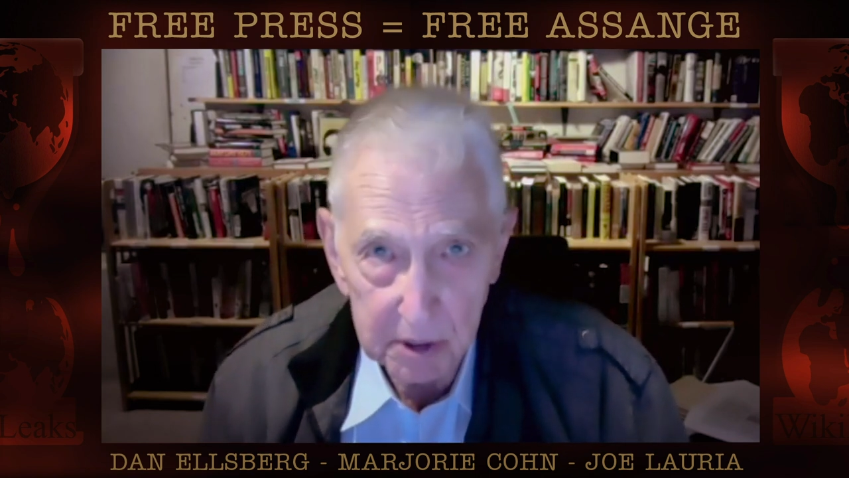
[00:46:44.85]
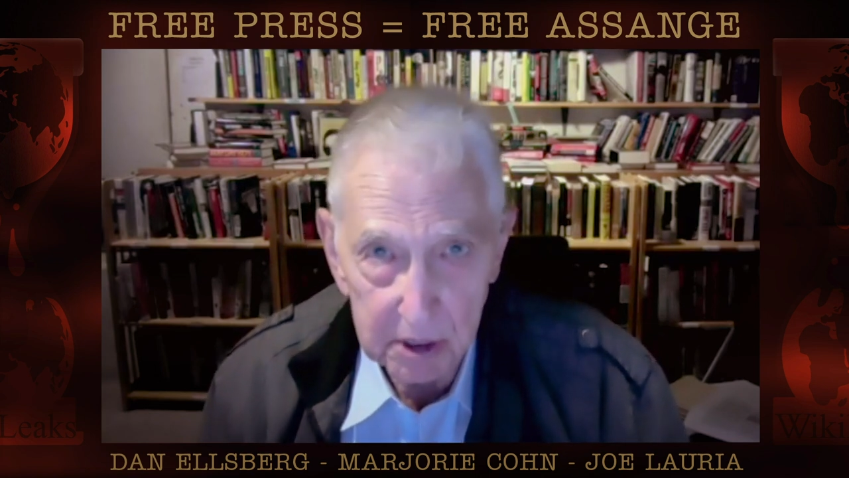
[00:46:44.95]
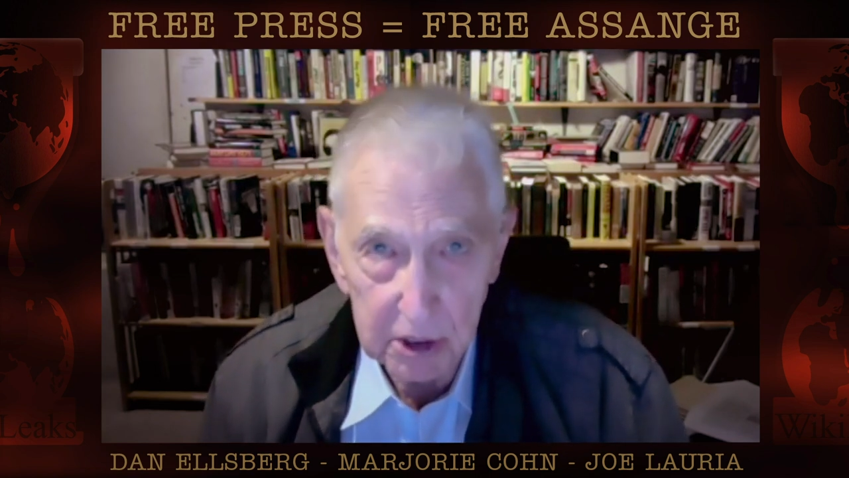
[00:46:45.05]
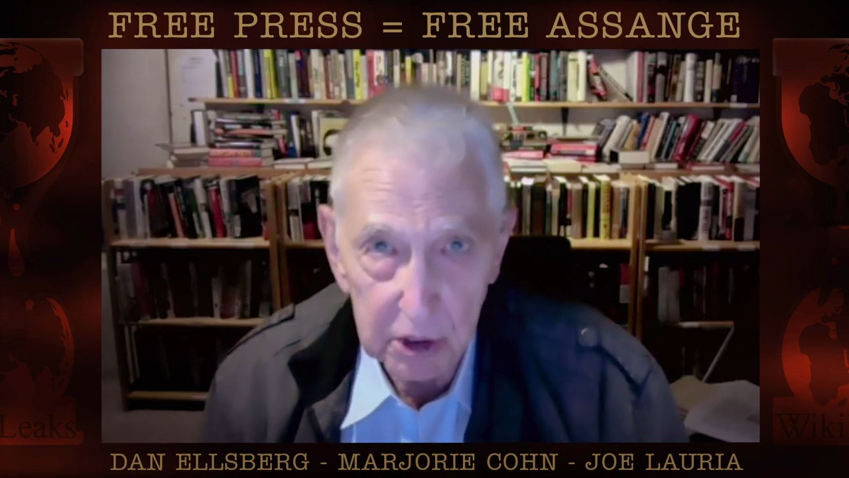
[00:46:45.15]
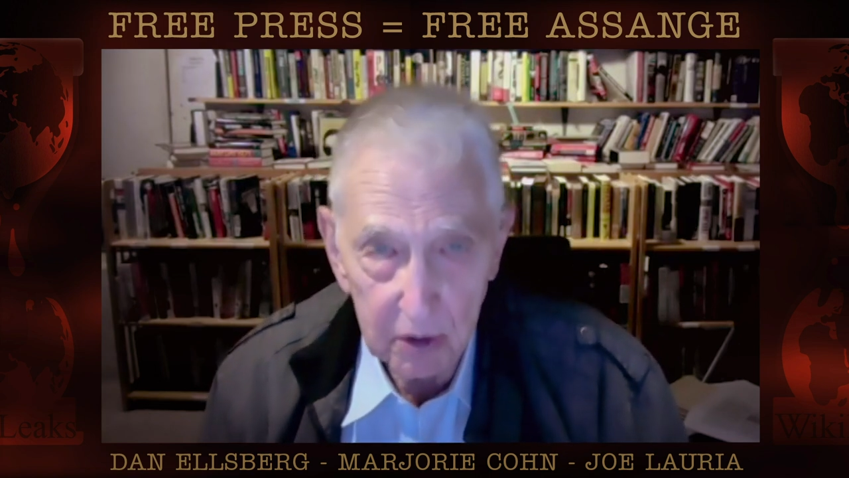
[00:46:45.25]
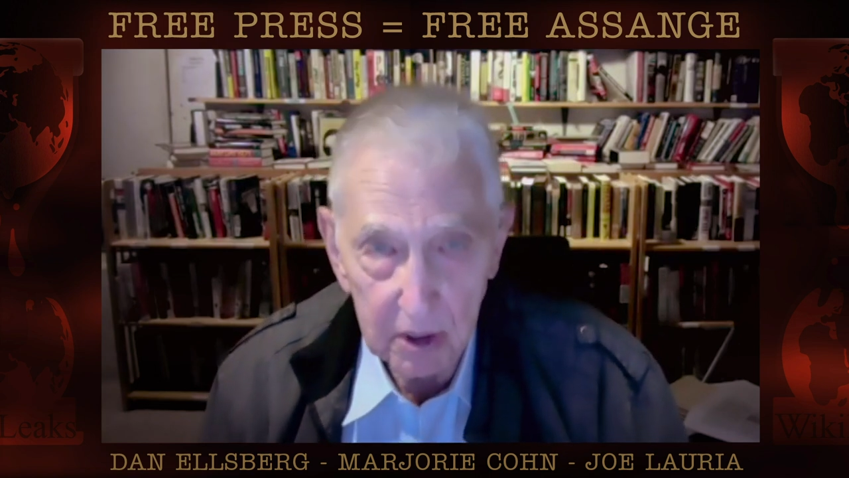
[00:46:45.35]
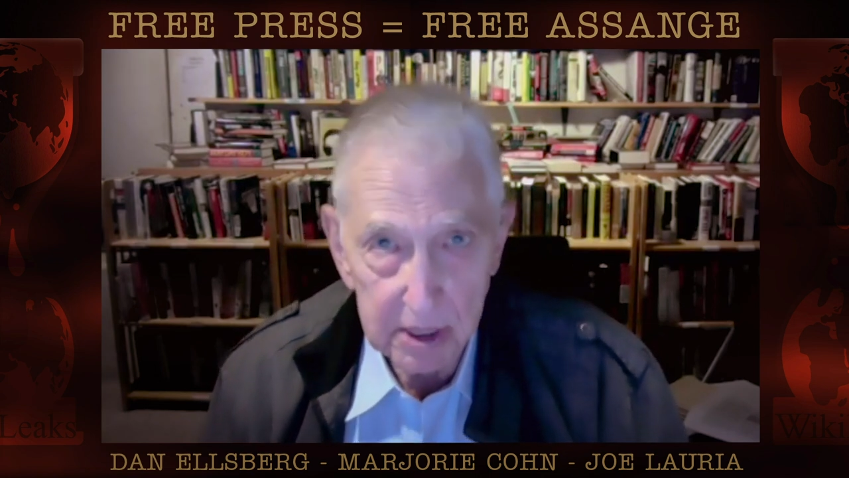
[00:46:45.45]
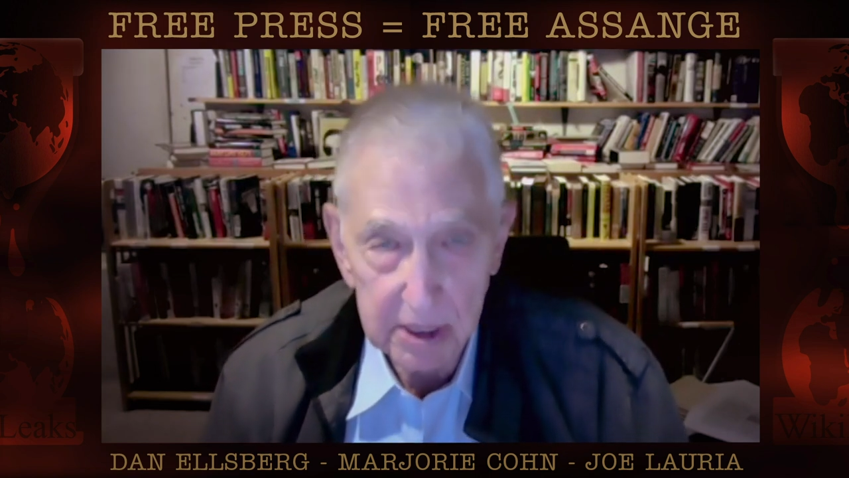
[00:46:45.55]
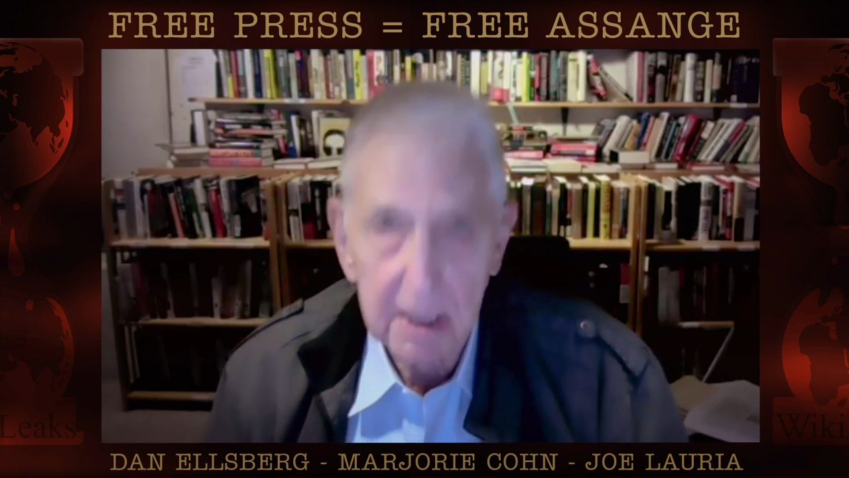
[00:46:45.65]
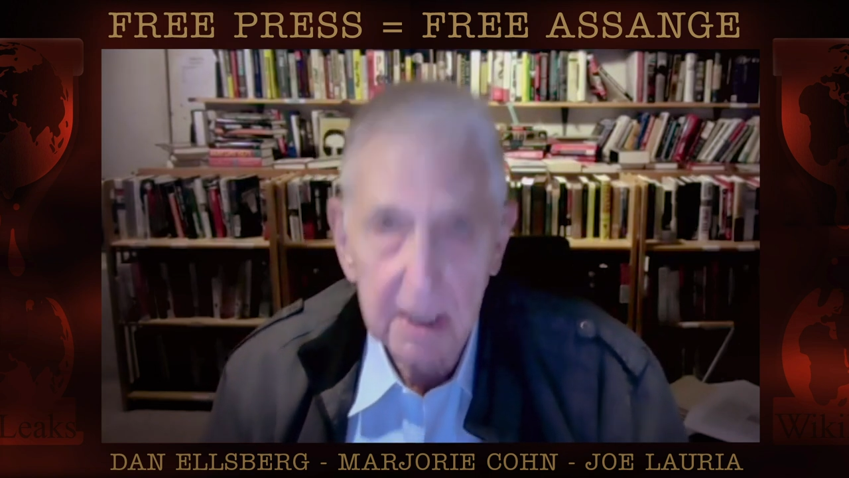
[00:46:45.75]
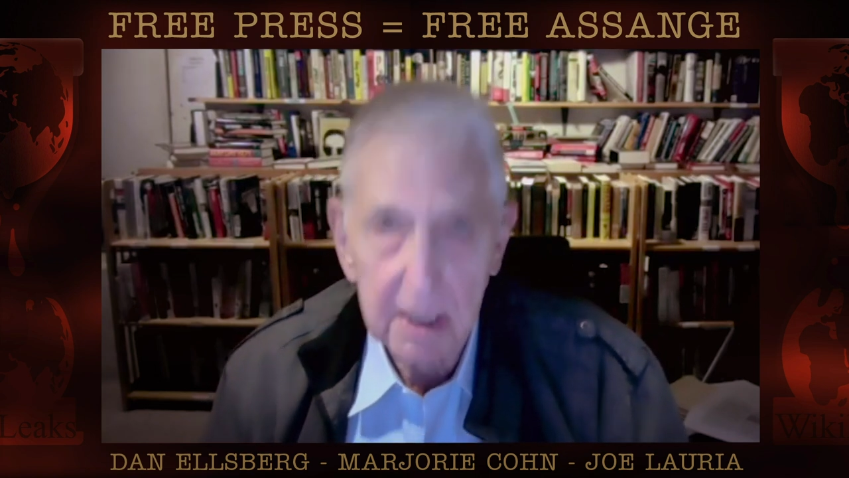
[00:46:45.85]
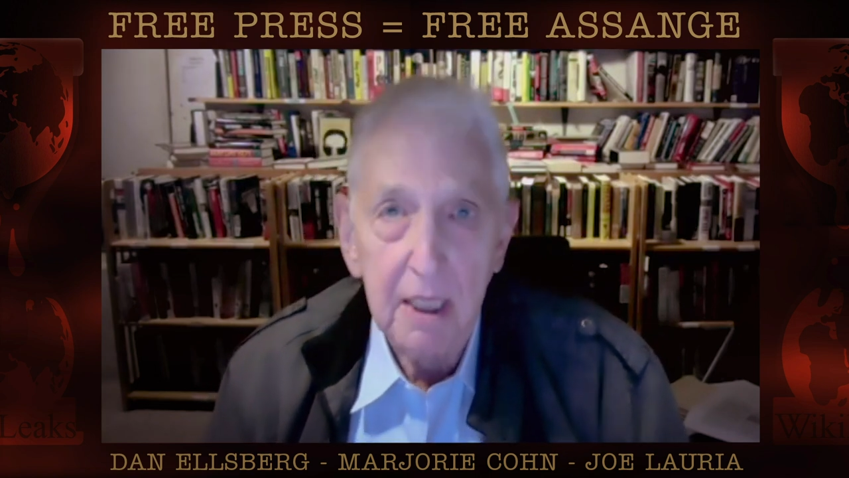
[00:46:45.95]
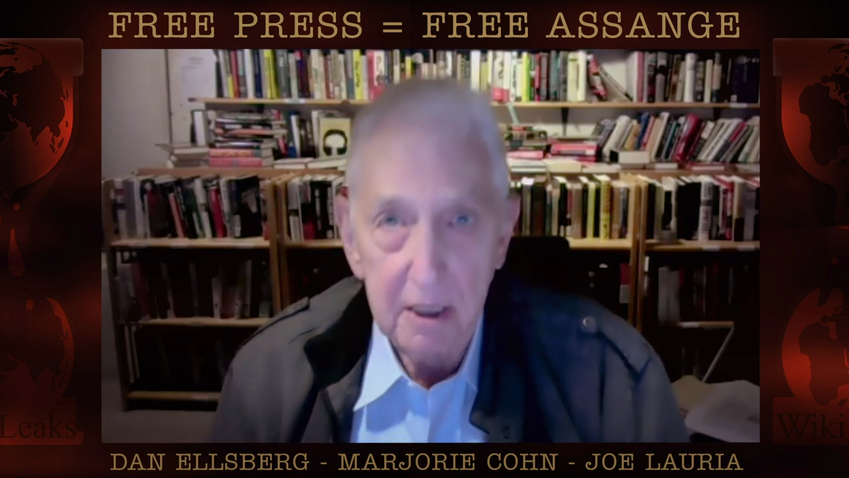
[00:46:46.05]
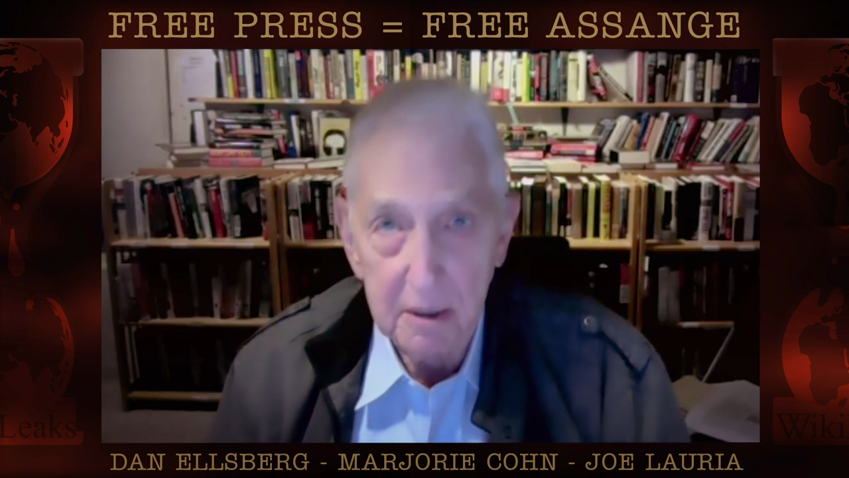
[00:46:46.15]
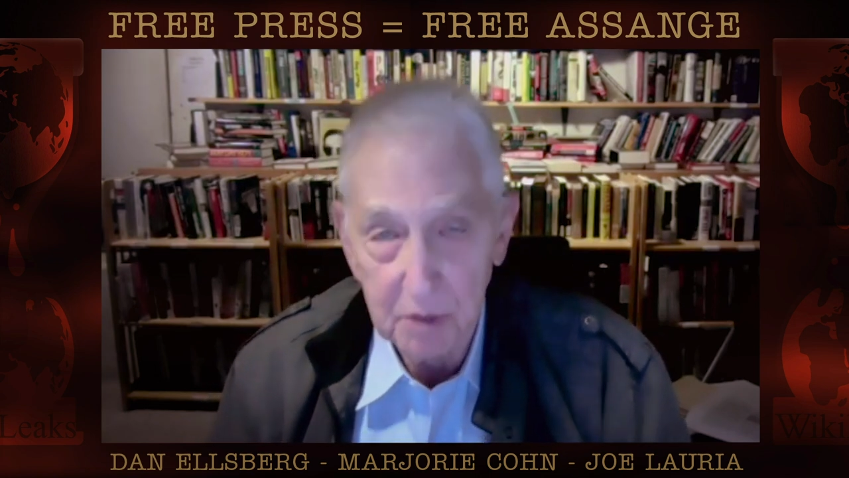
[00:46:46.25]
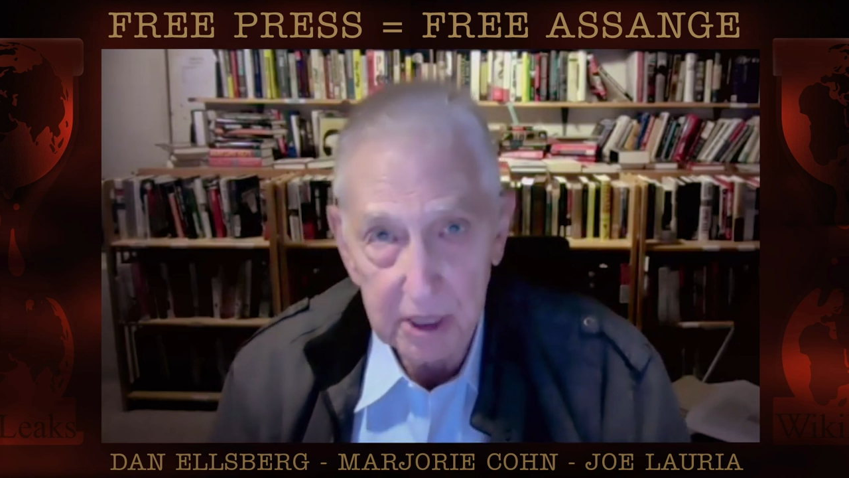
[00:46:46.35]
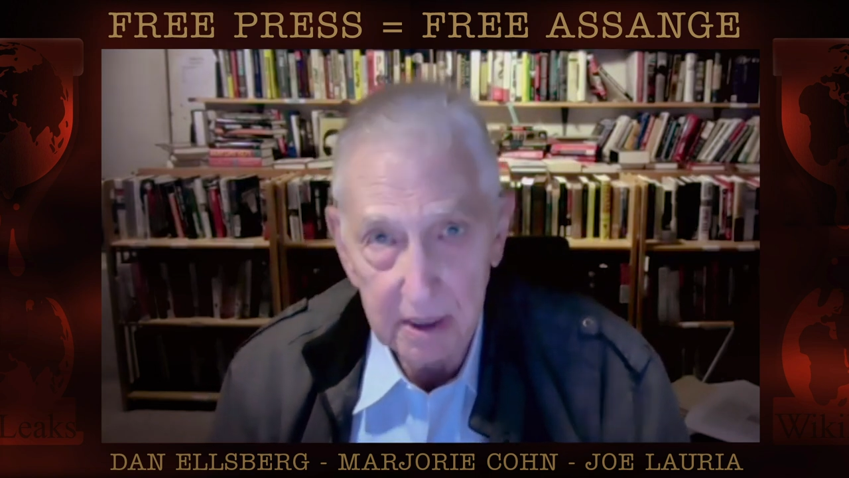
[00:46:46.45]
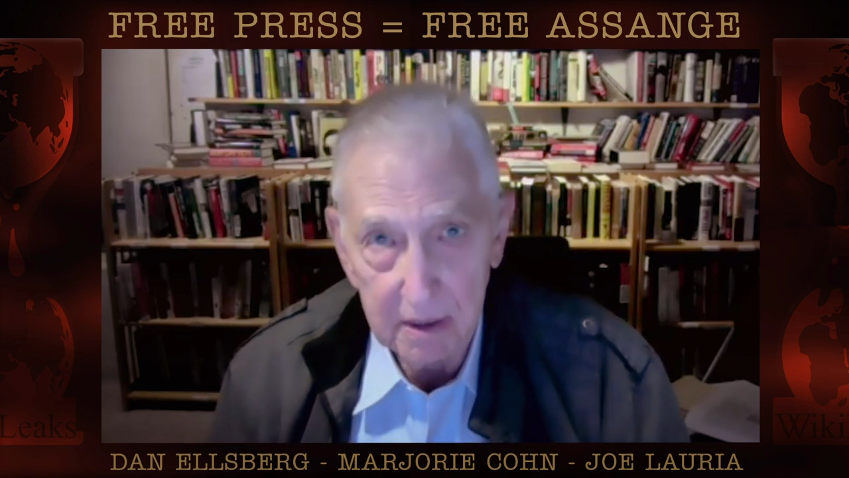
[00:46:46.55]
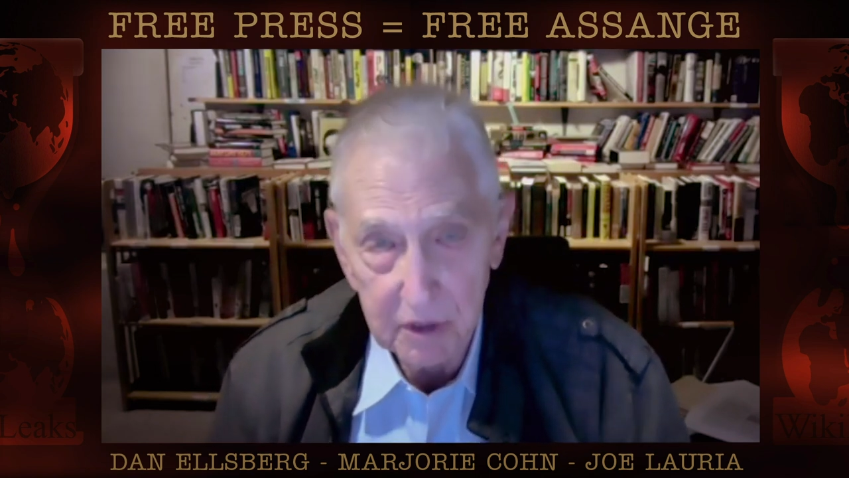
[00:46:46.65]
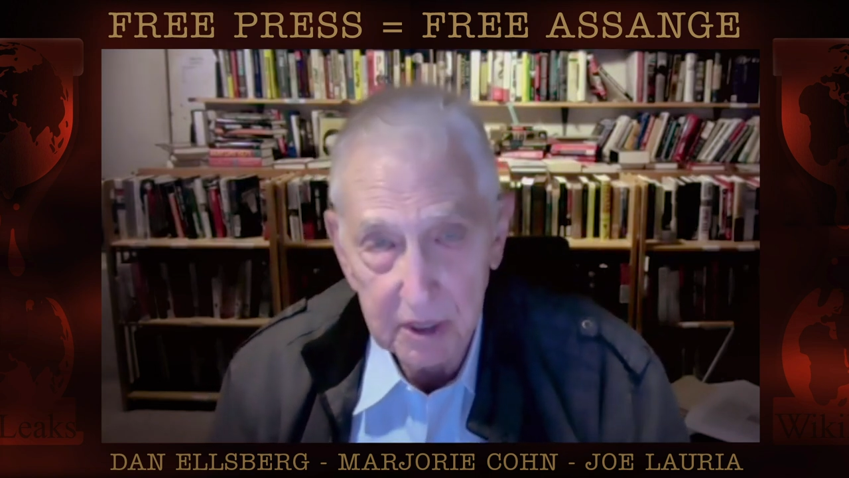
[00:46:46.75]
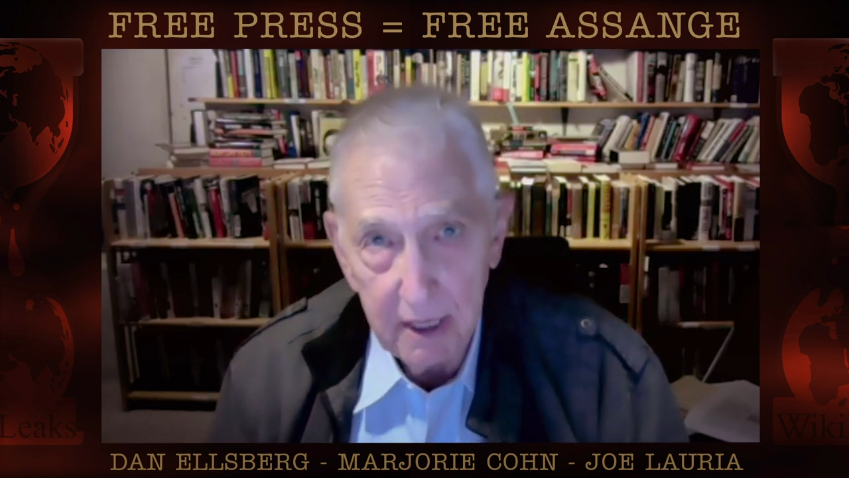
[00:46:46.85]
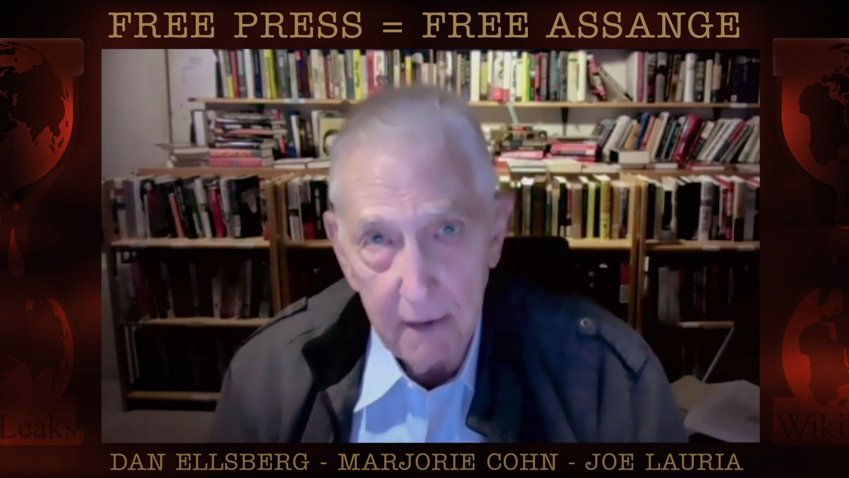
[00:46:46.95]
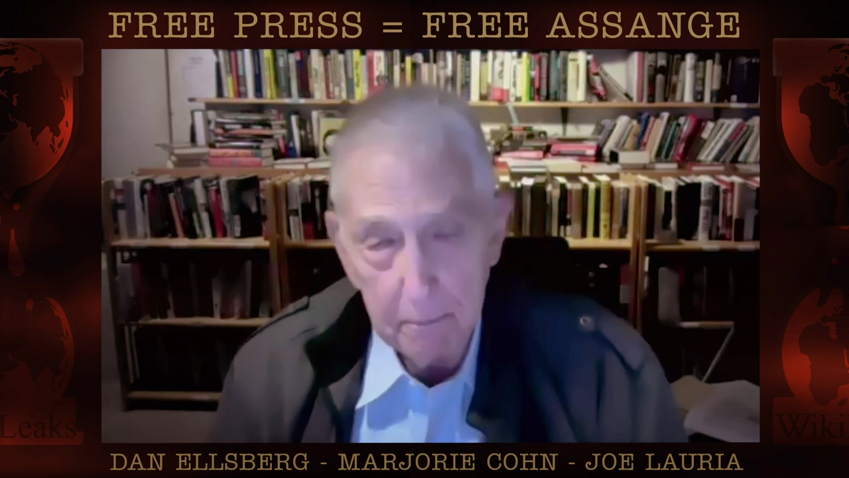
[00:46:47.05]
but the journalists themselves